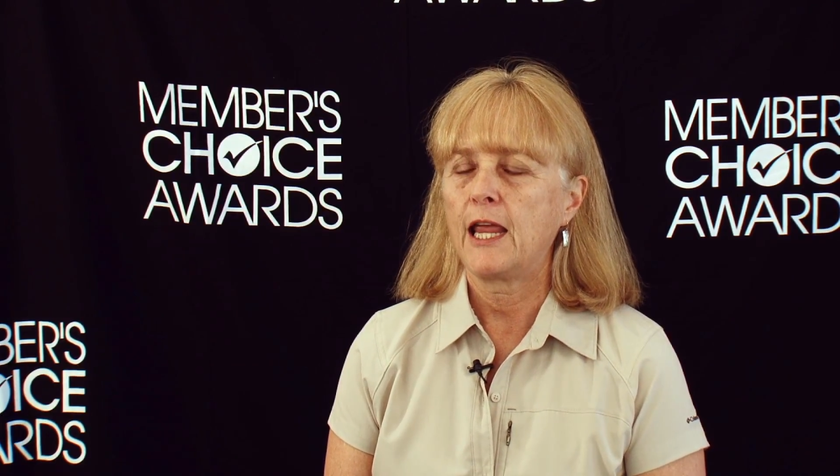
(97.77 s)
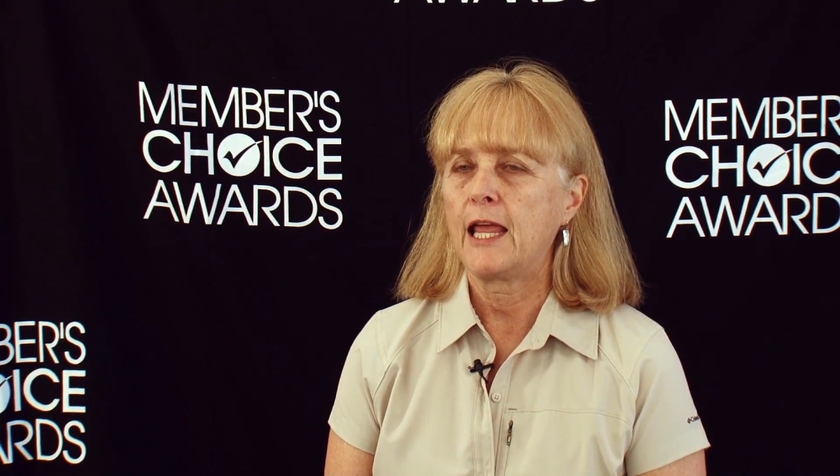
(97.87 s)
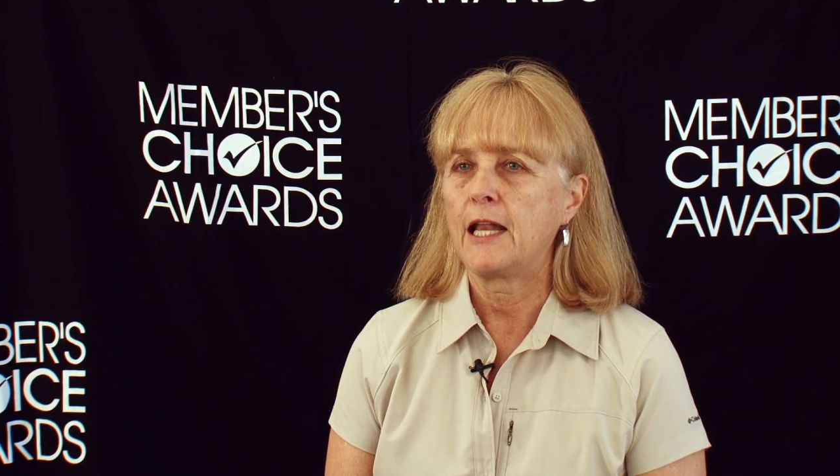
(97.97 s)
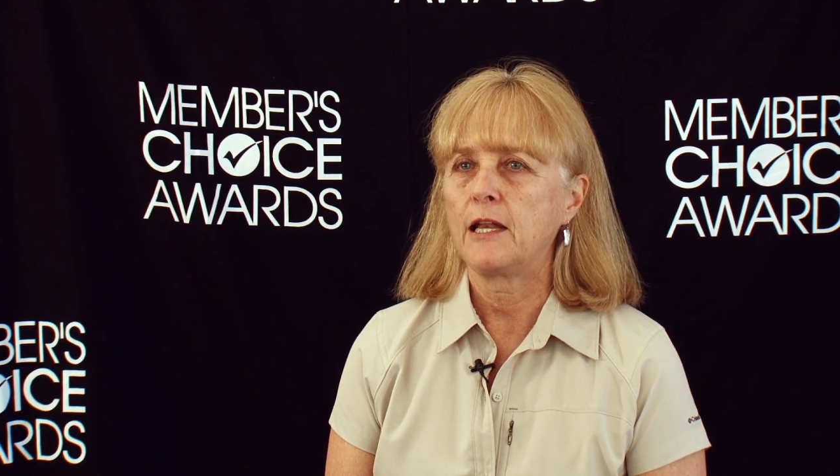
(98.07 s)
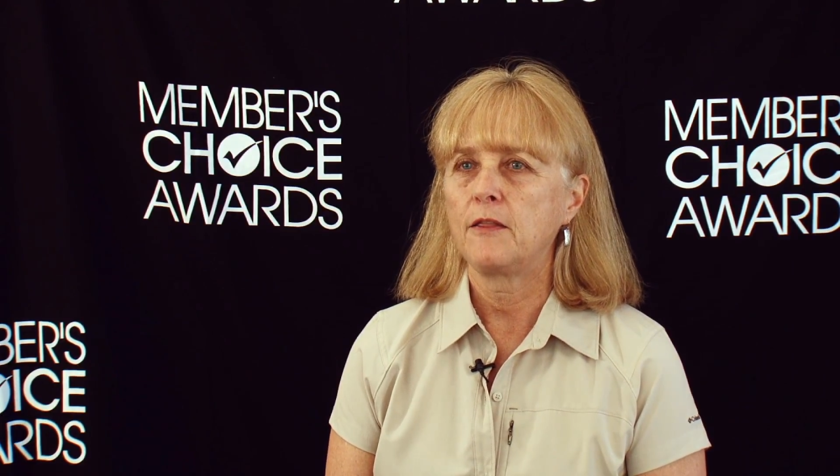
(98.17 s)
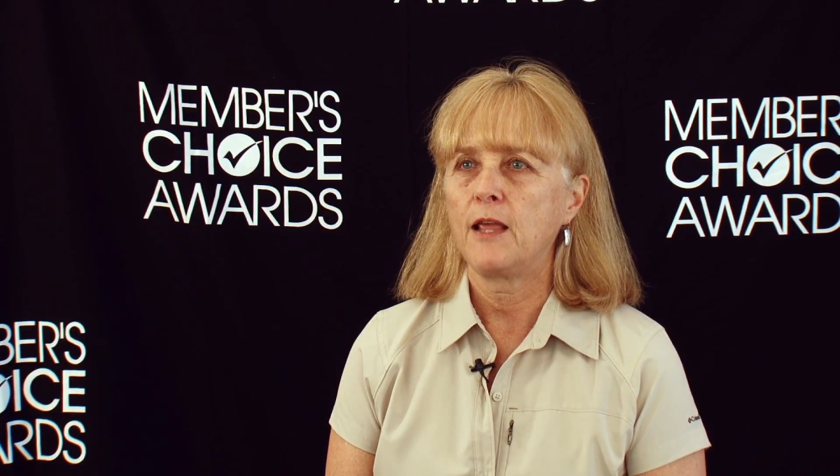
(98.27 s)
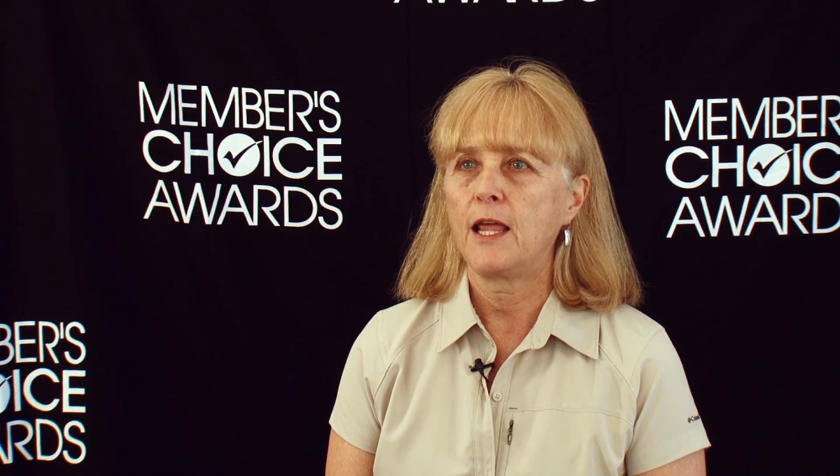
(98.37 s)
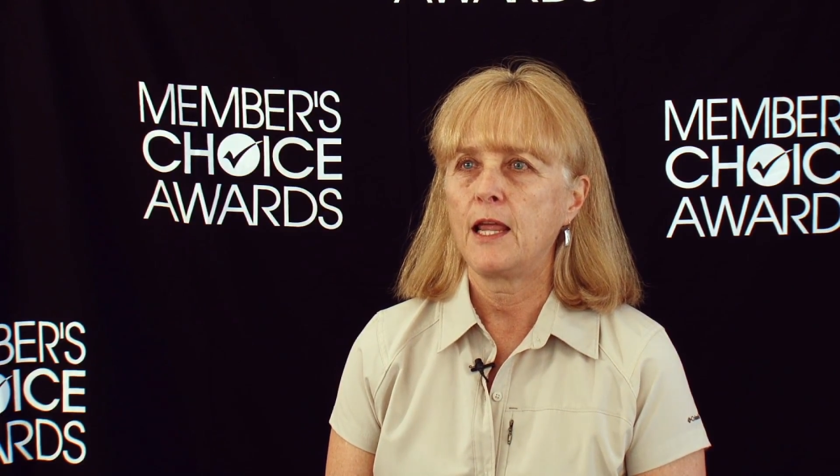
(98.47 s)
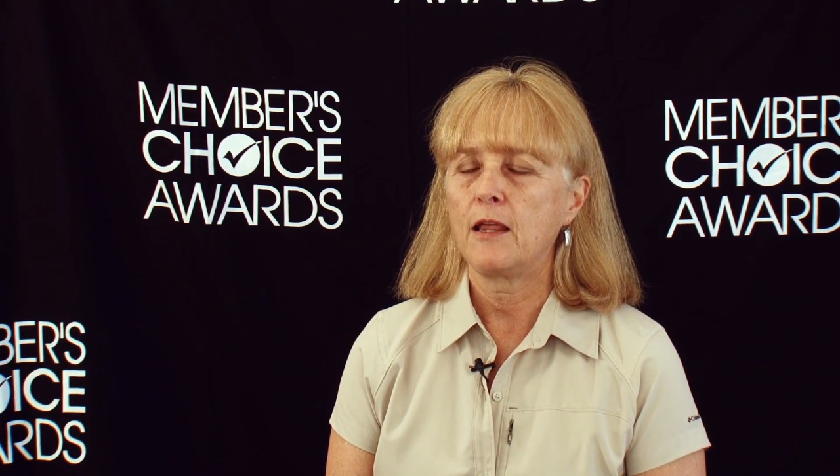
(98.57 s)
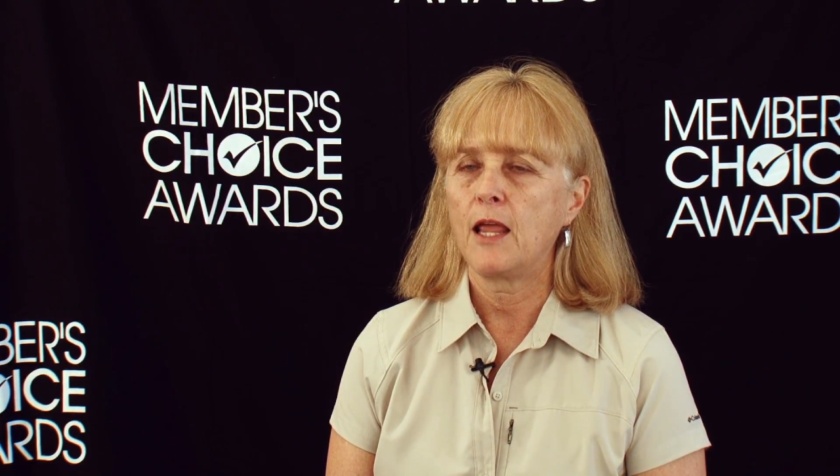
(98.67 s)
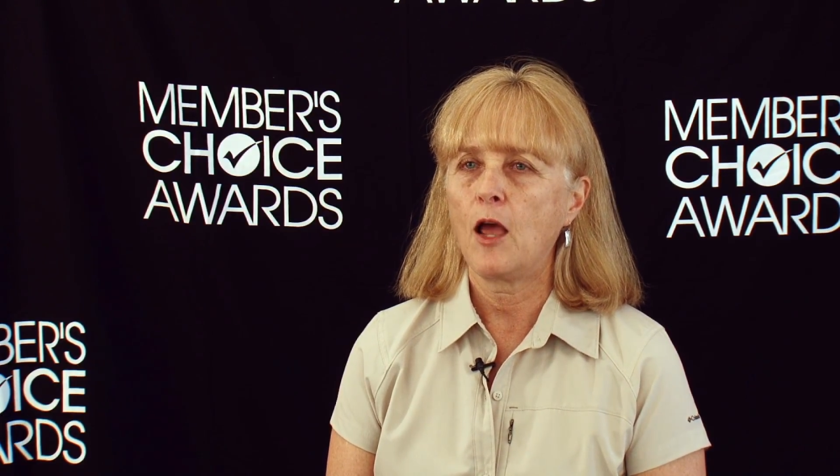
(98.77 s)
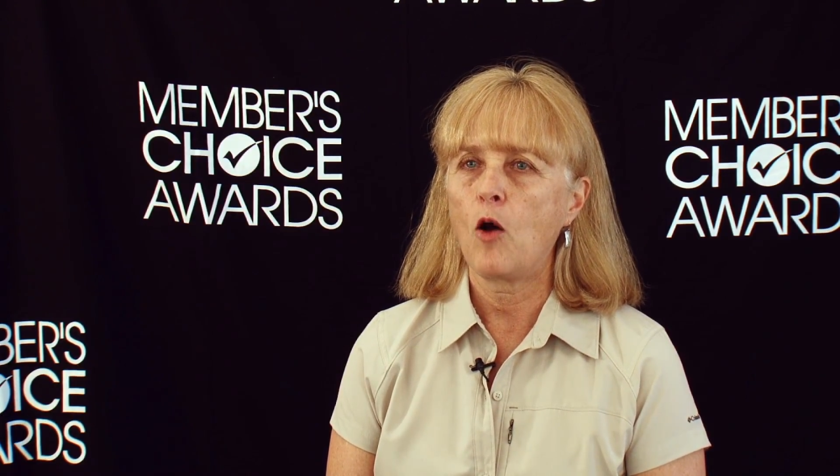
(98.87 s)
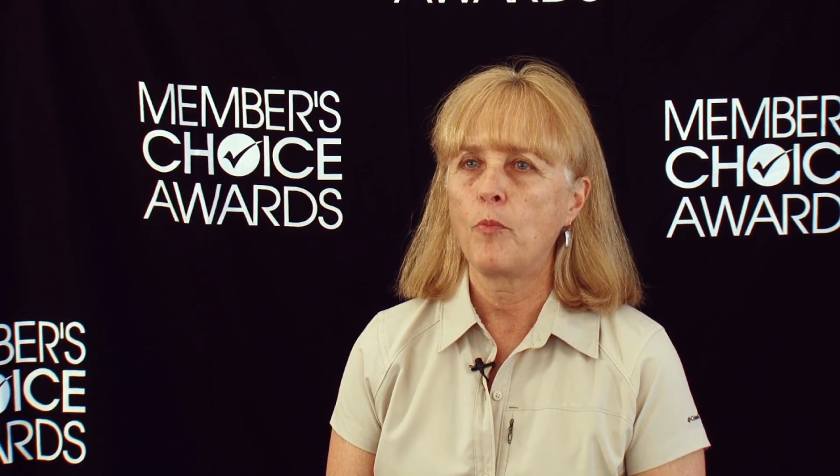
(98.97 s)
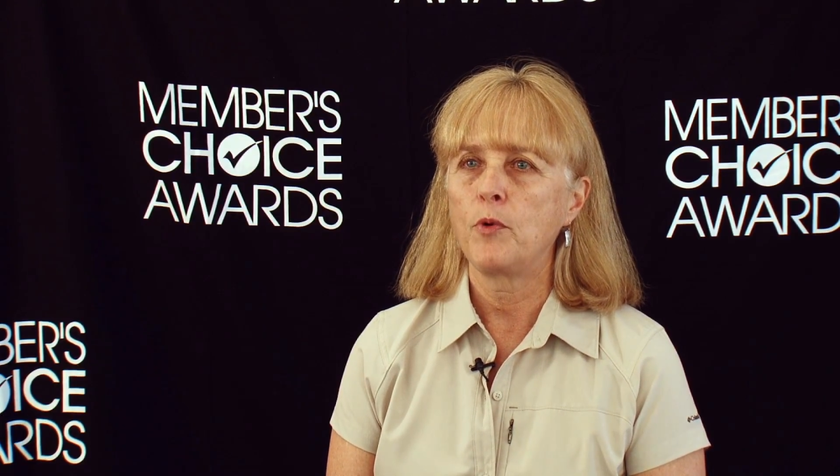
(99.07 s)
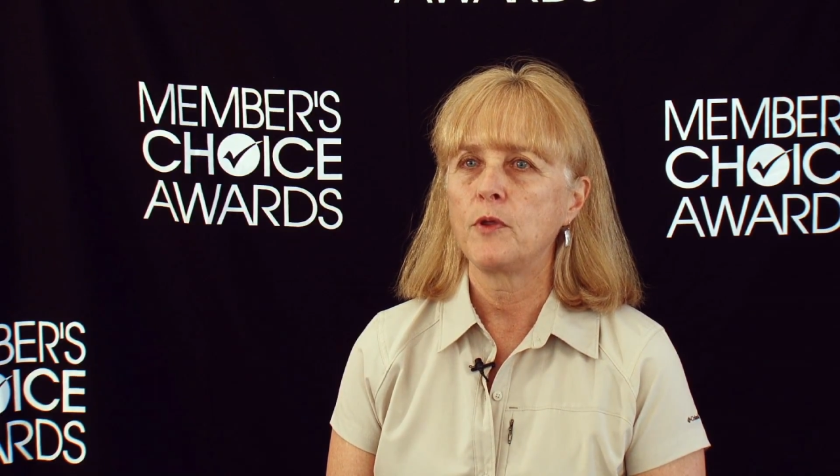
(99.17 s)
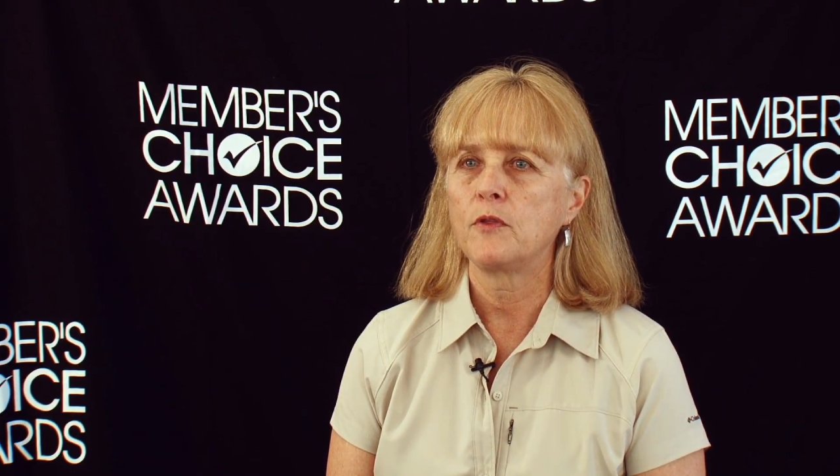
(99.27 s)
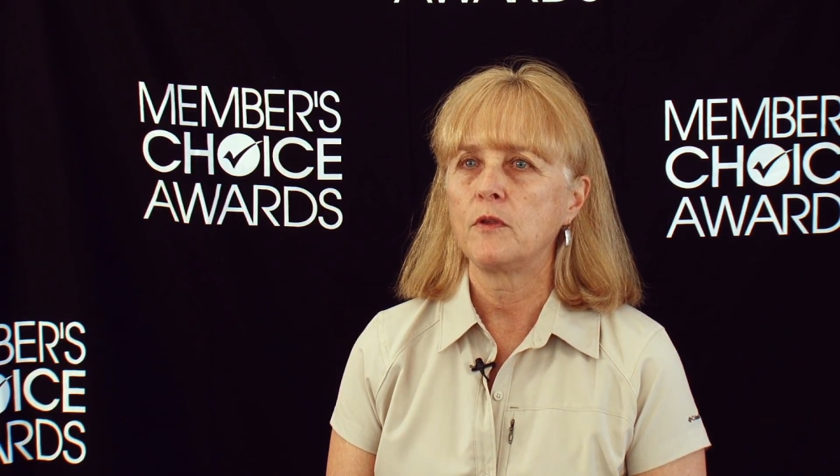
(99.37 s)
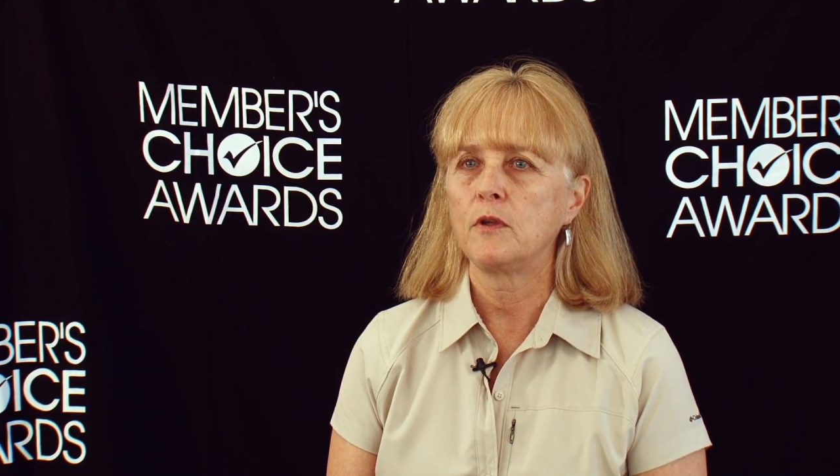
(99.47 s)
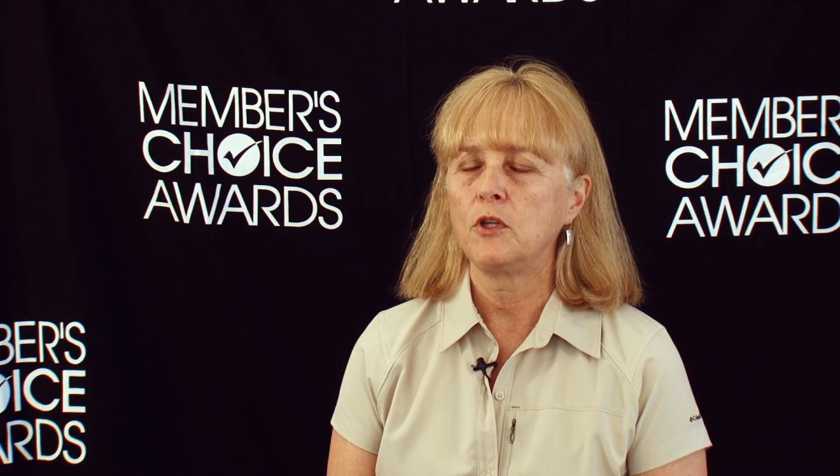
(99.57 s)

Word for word: and they help with